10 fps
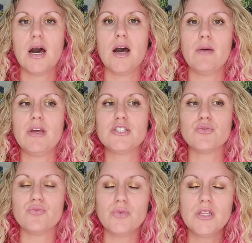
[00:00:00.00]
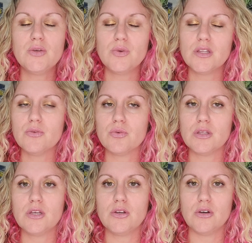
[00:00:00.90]
it's a really, really,
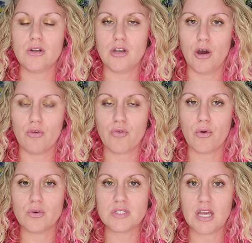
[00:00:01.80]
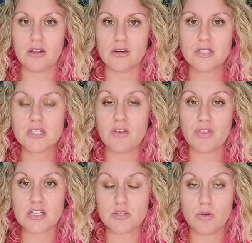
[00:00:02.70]
really good note for wholesalers, if
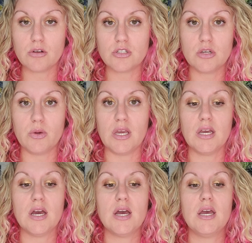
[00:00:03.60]
that's what you're doing,